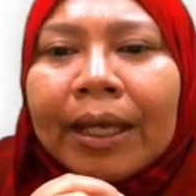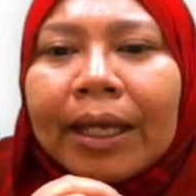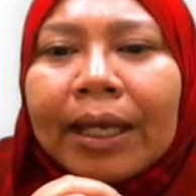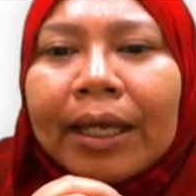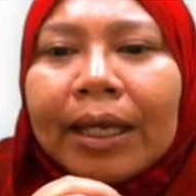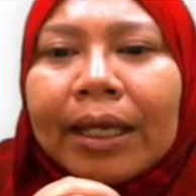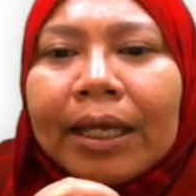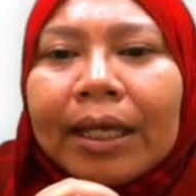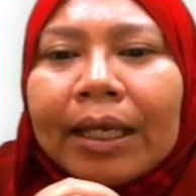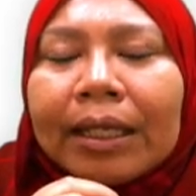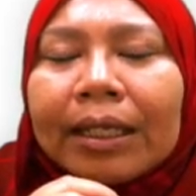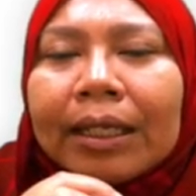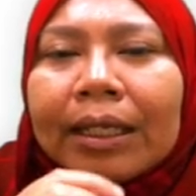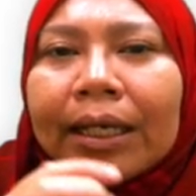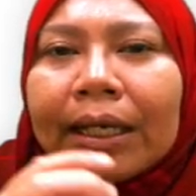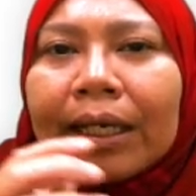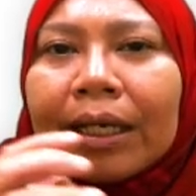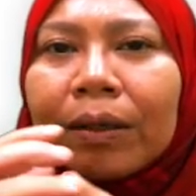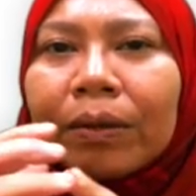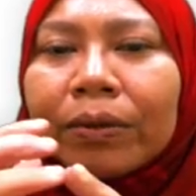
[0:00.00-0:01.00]

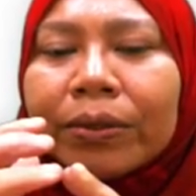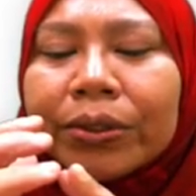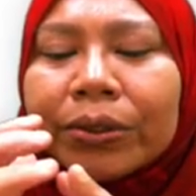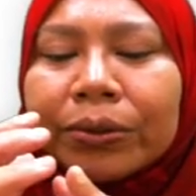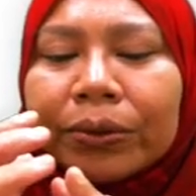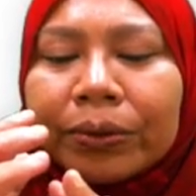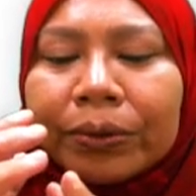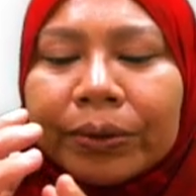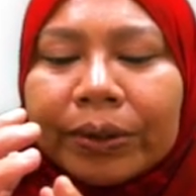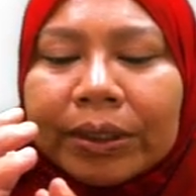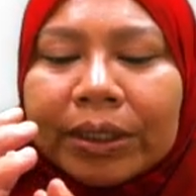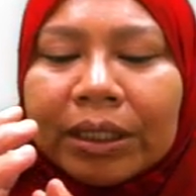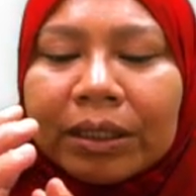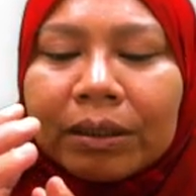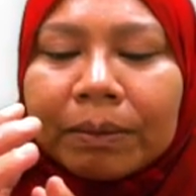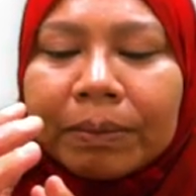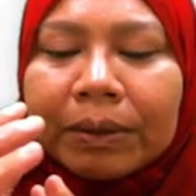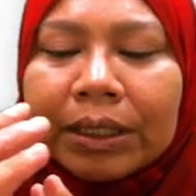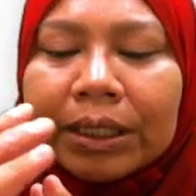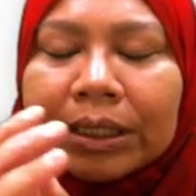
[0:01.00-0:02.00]
and also
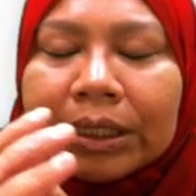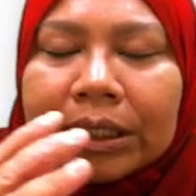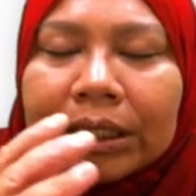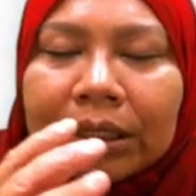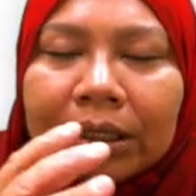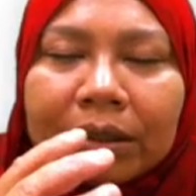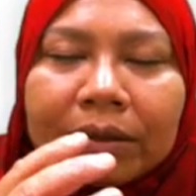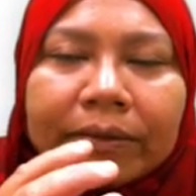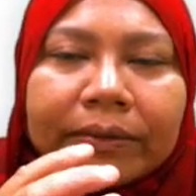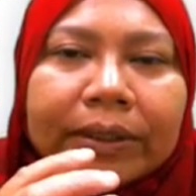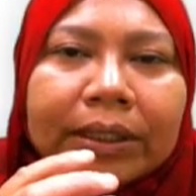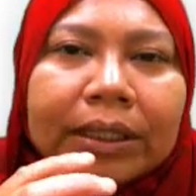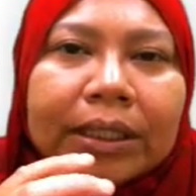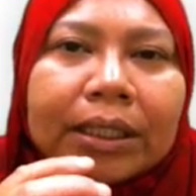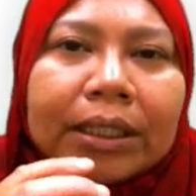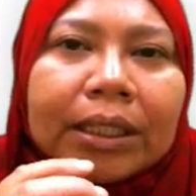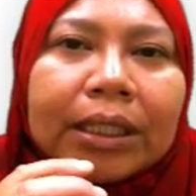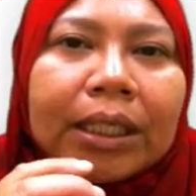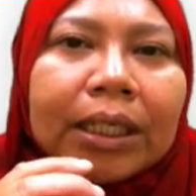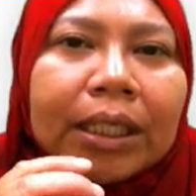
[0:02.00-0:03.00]
the ability of the